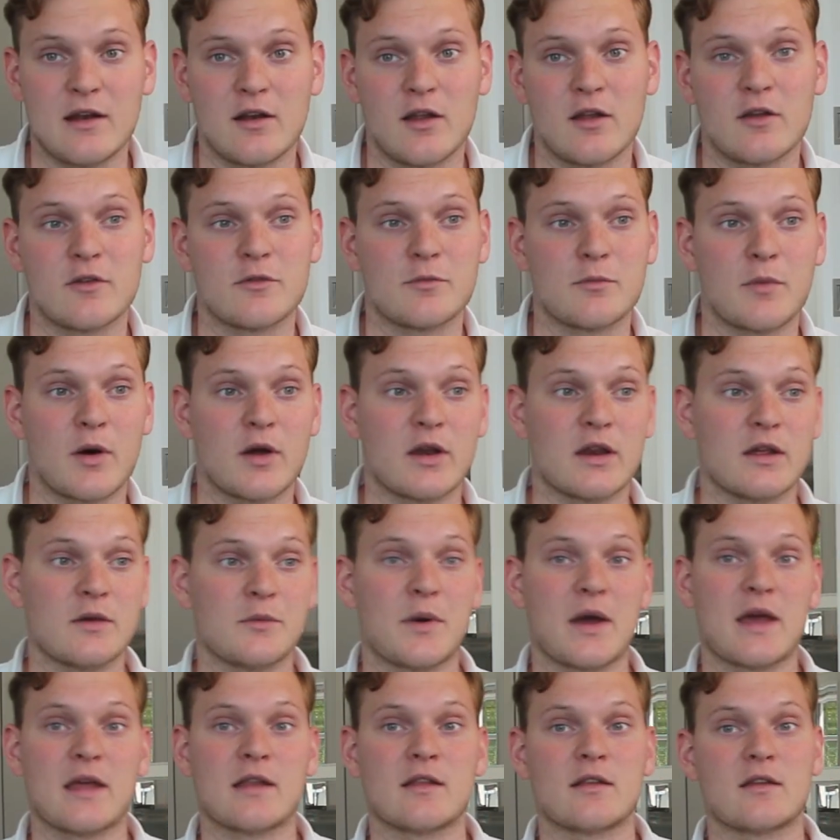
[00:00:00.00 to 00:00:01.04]
a lot of money
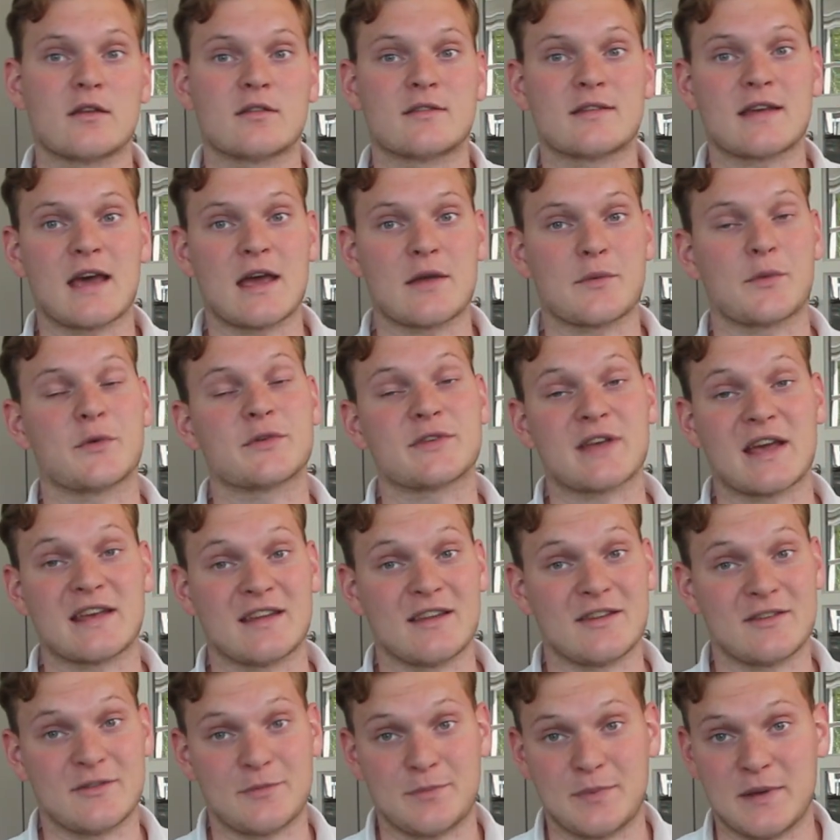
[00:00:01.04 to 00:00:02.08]
when the site was at
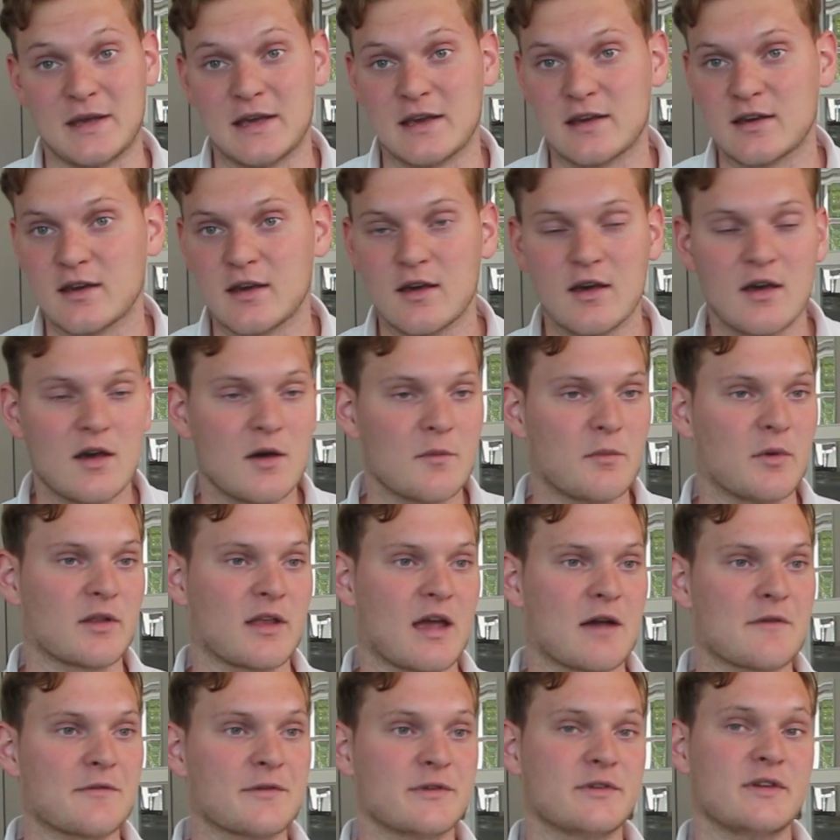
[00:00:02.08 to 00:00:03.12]
its peak, but
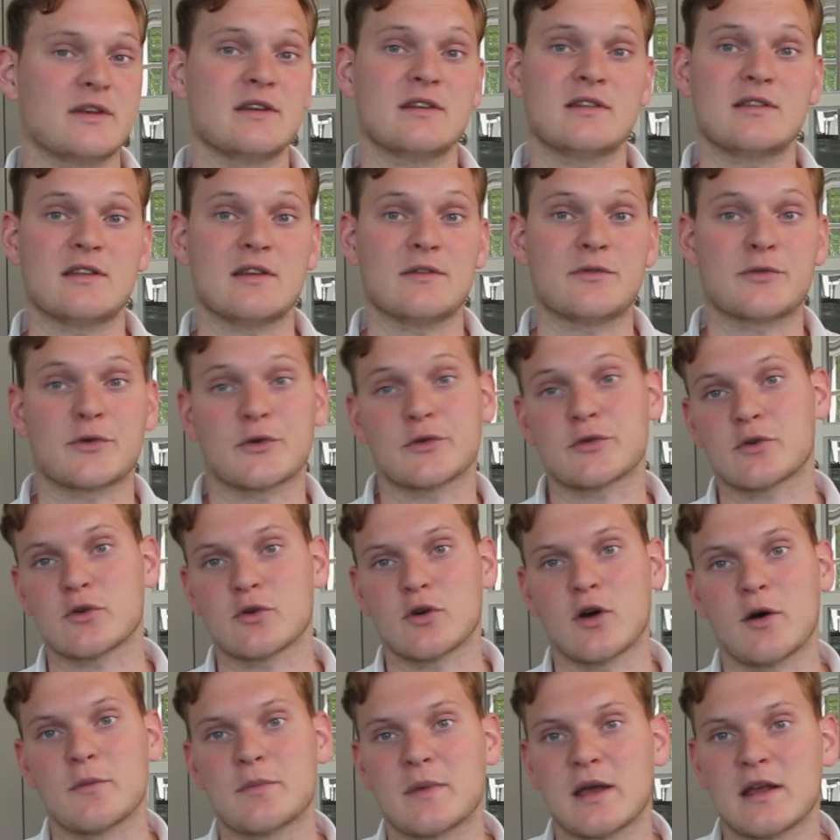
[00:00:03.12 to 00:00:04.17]
ever since the first
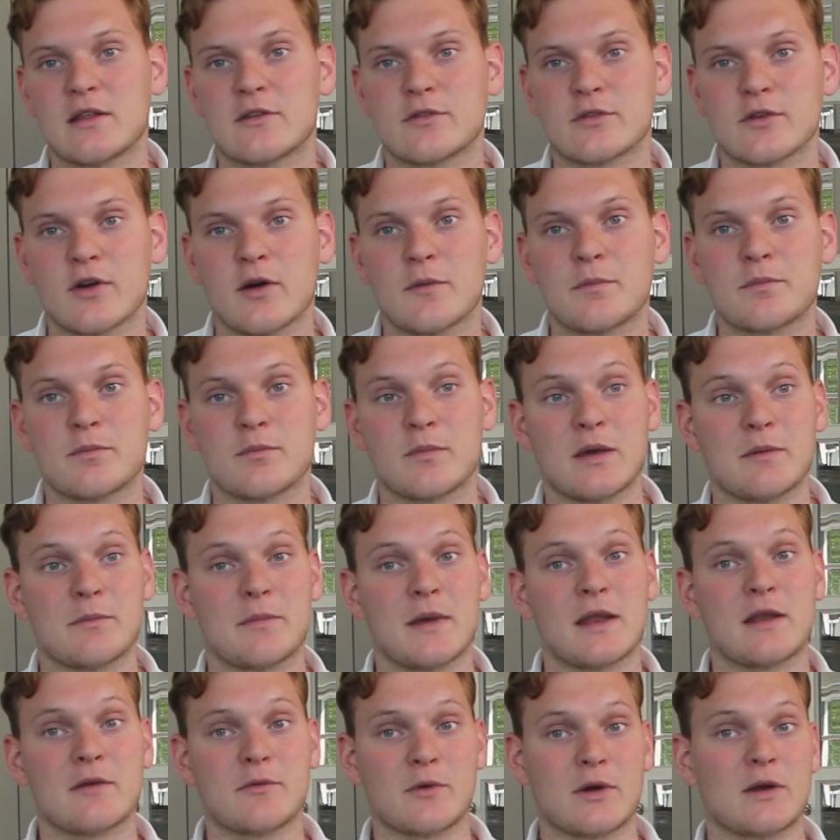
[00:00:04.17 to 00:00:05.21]
core update dropped me
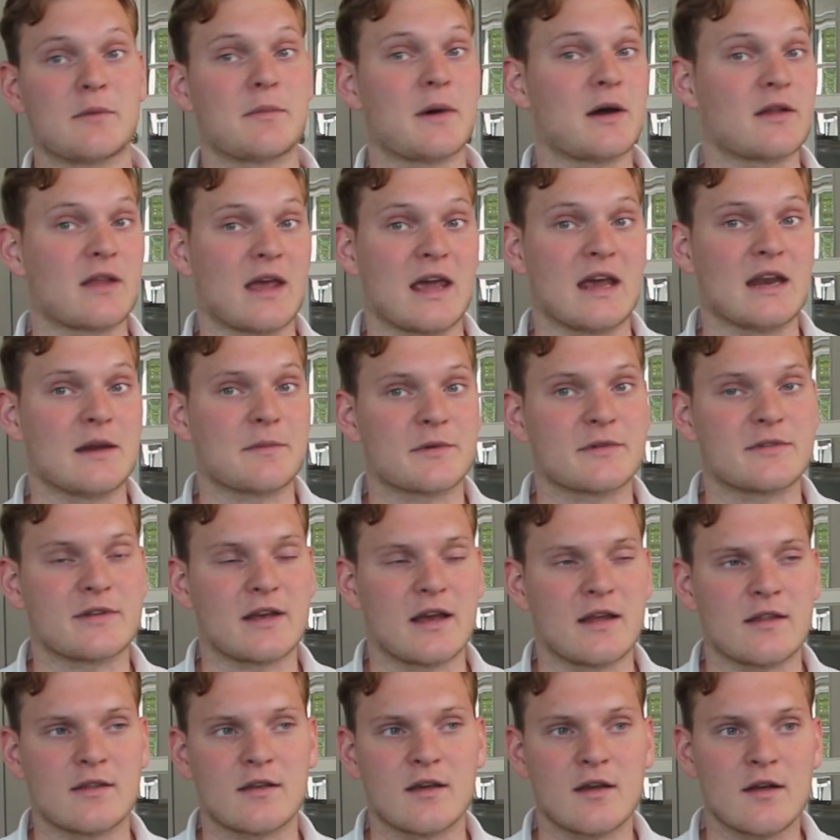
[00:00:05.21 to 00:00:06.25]
with about
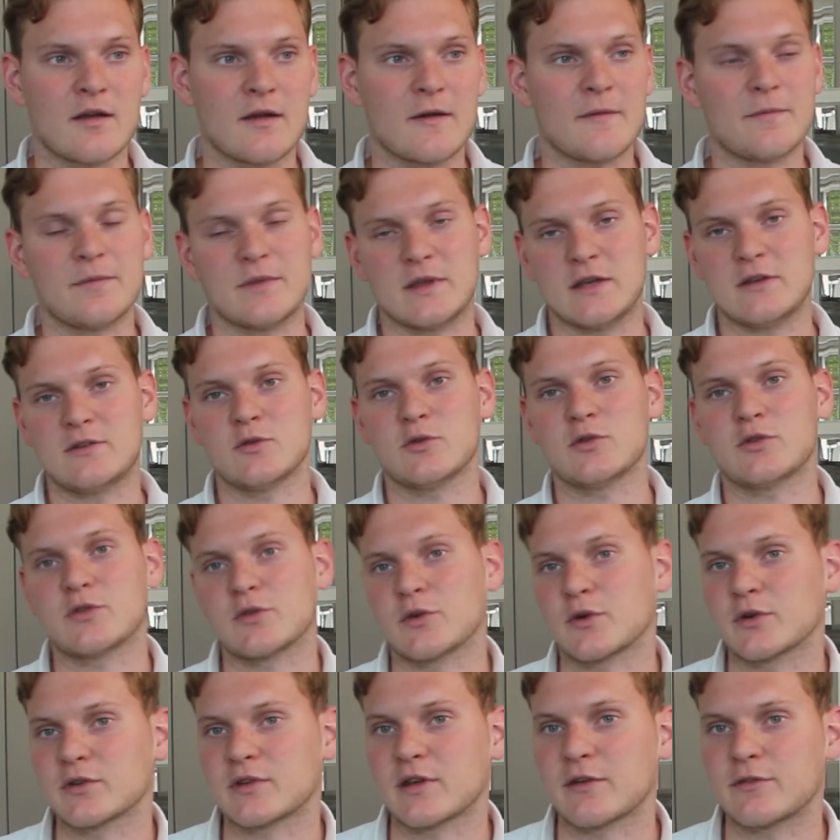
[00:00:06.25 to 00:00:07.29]
80%, these 2
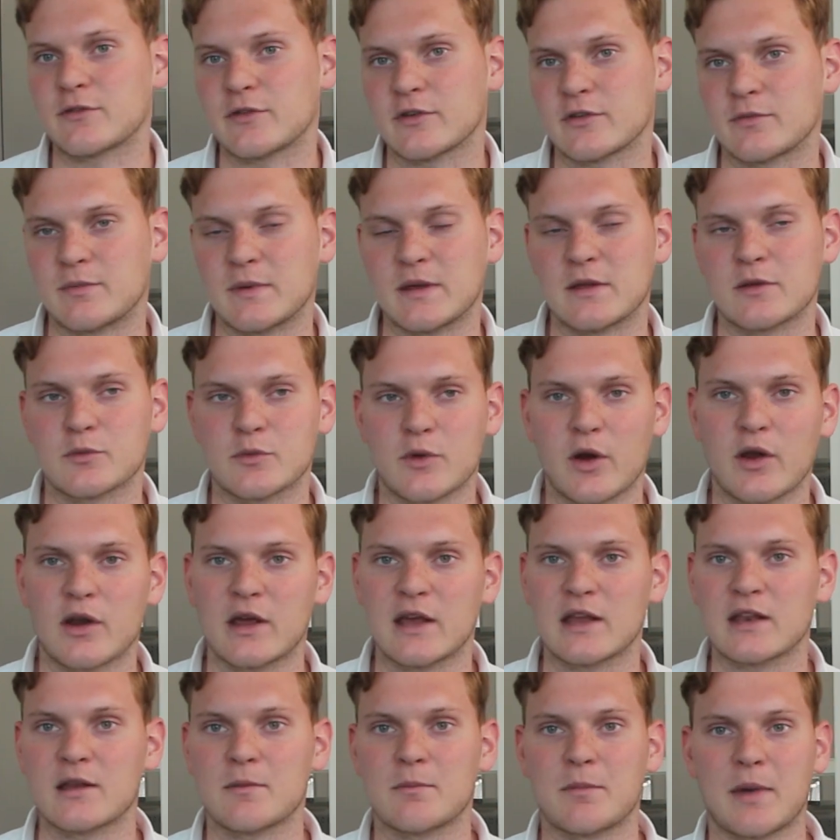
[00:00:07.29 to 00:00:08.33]
stores have just been
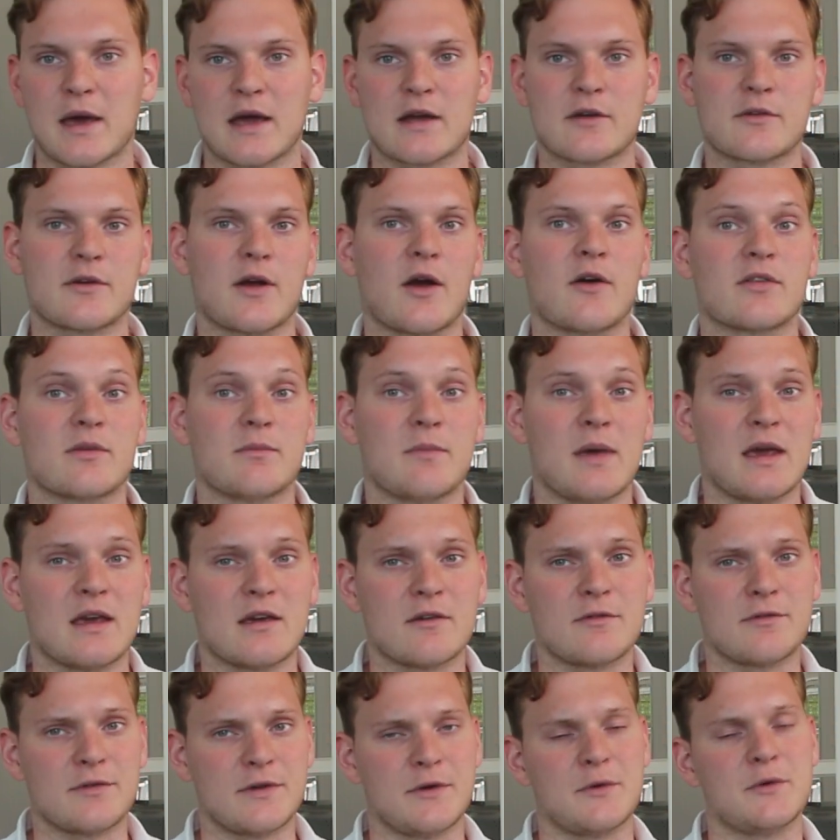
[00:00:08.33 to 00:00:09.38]
running in the background to make
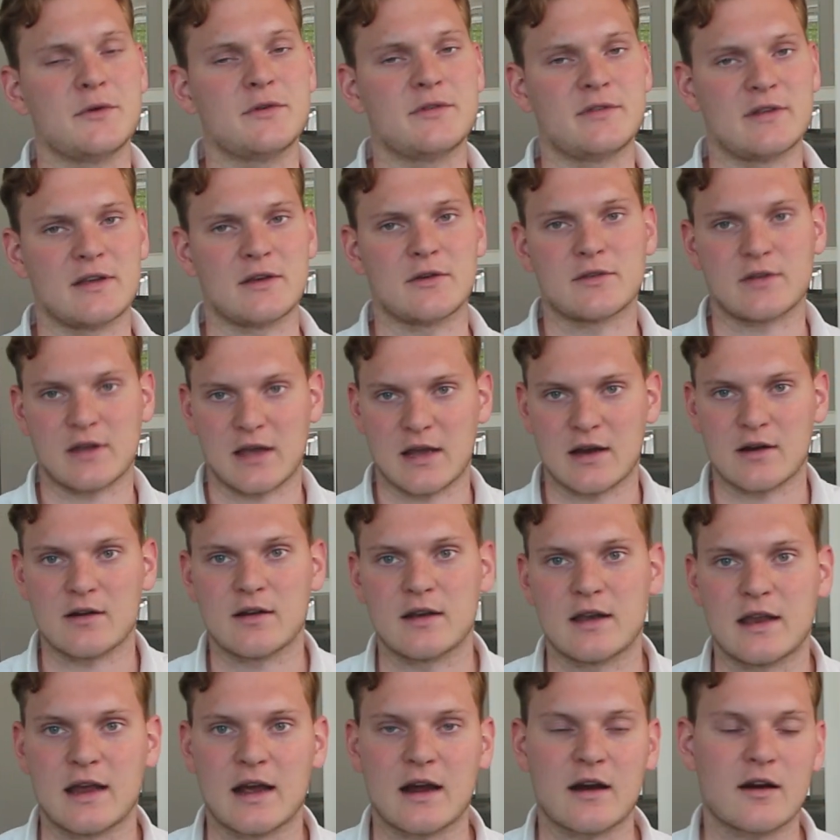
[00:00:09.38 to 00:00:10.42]
a few sales here
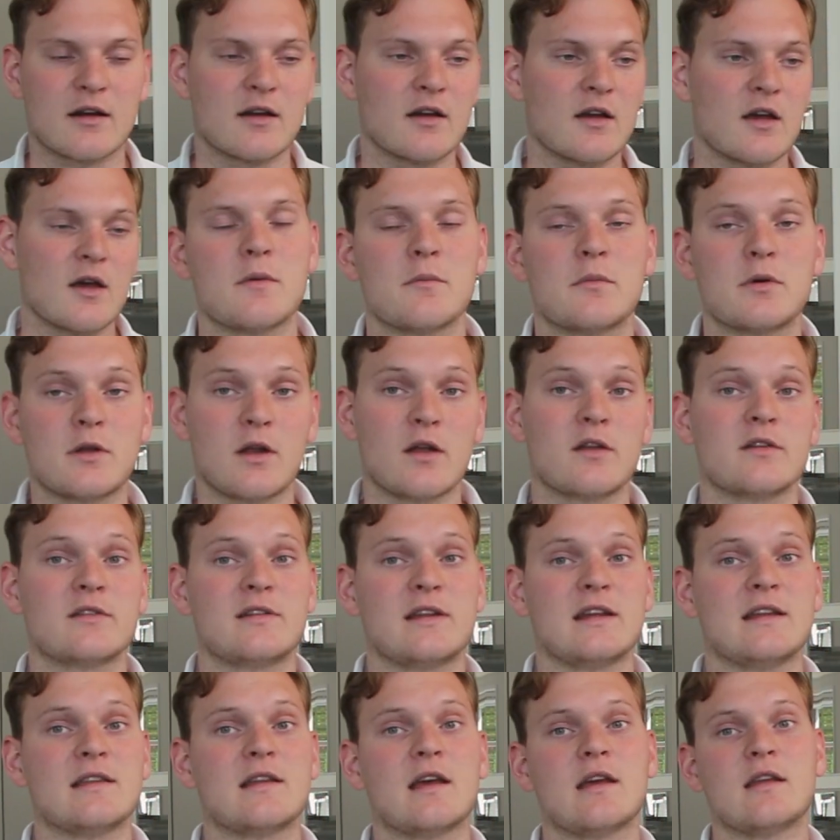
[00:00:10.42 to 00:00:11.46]
and there, but
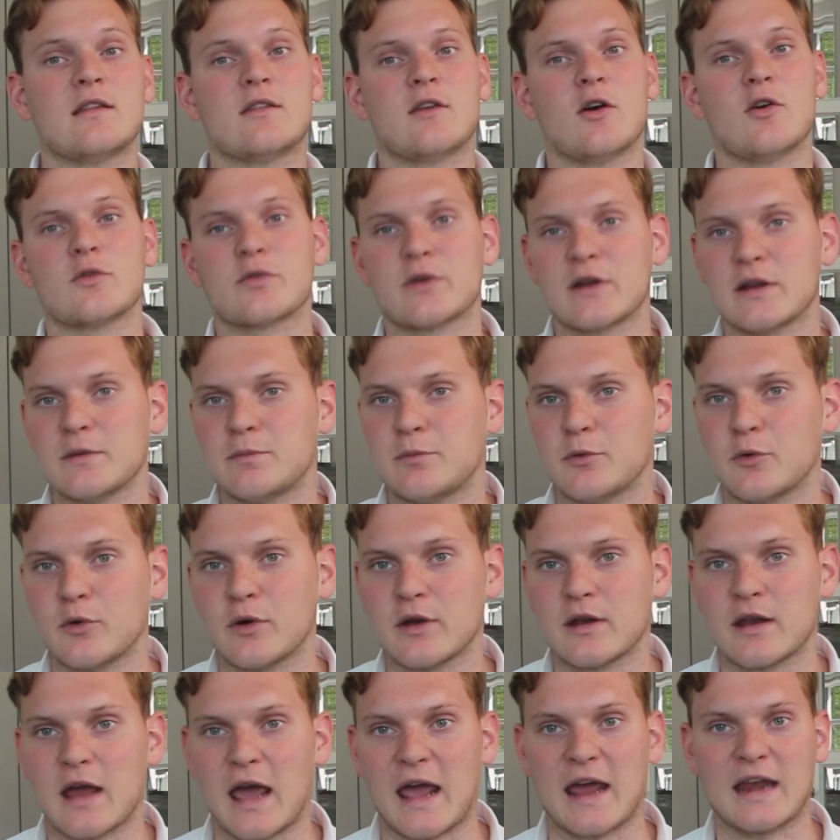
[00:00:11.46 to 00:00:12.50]
honestly they don't really pull
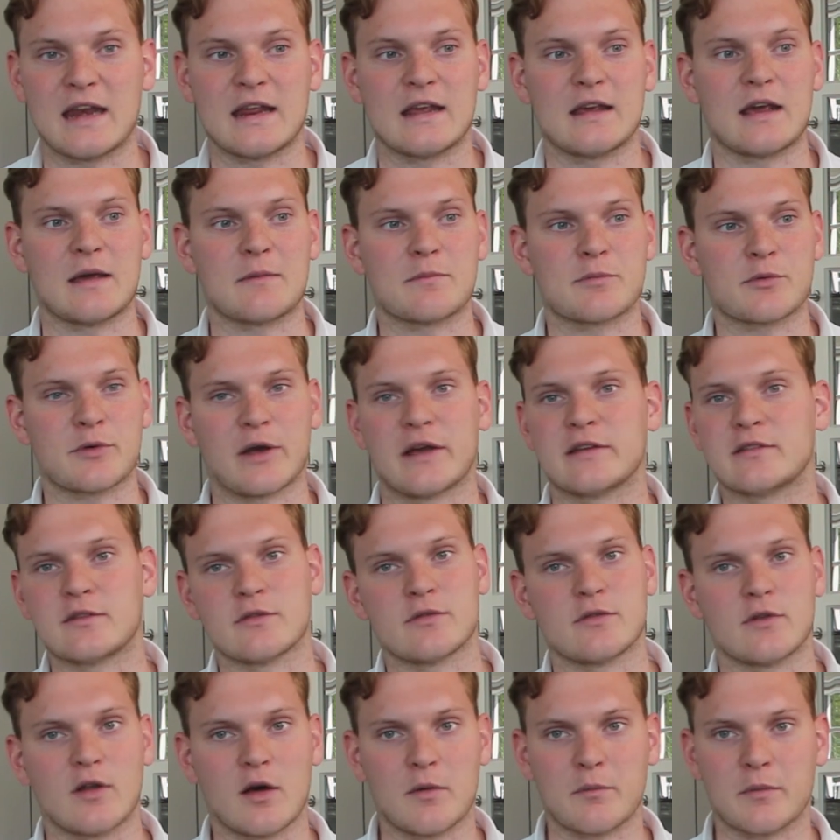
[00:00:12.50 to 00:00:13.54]
in any
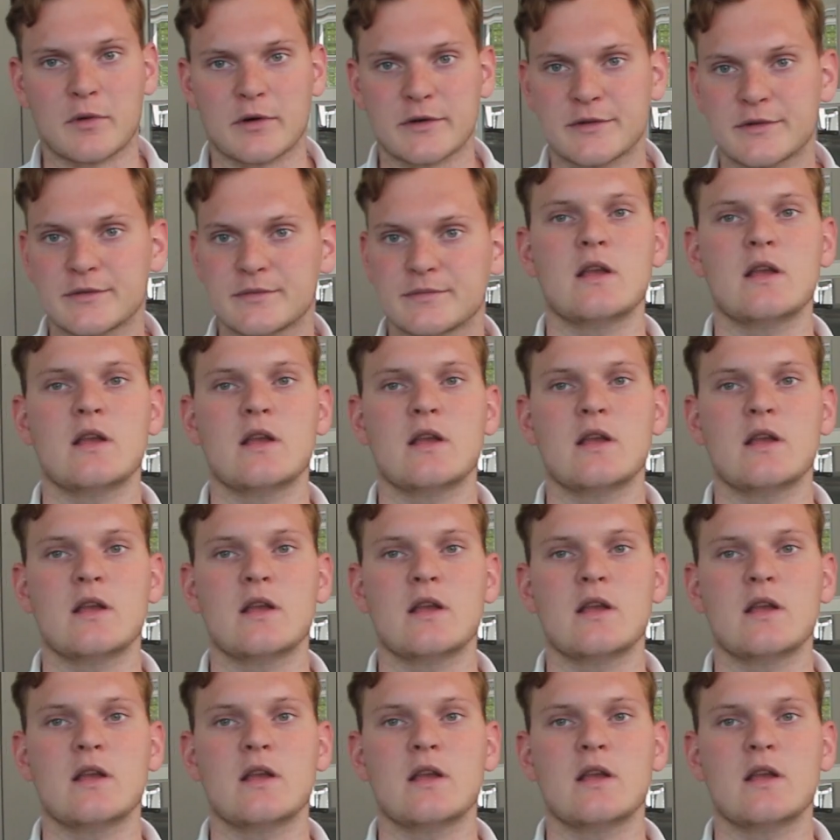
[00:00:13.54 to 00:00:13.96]
impressive numbers.